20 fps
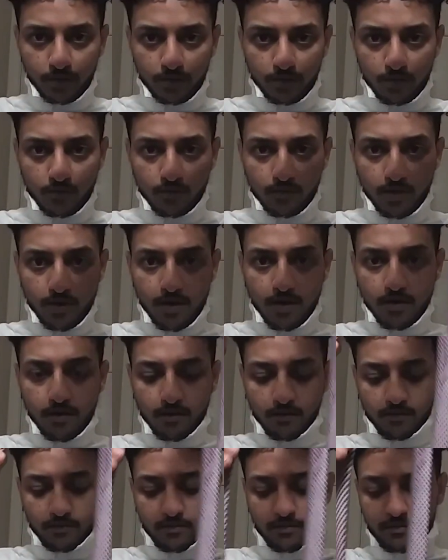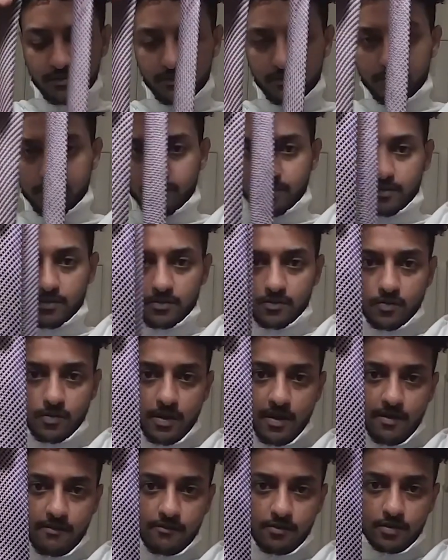So now
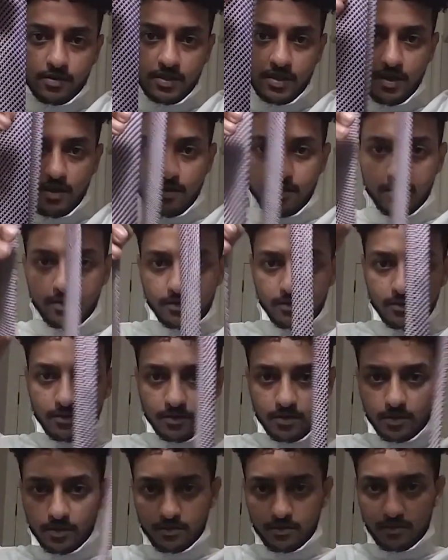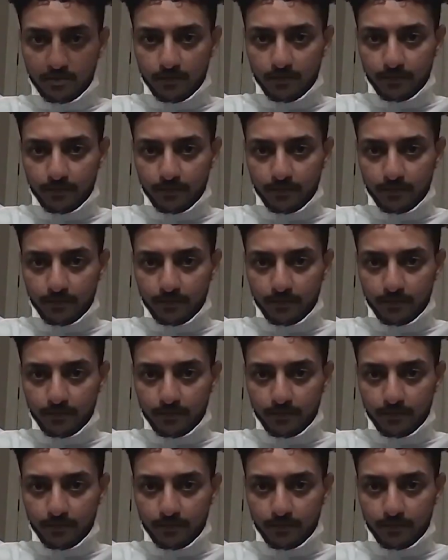we have our tie. So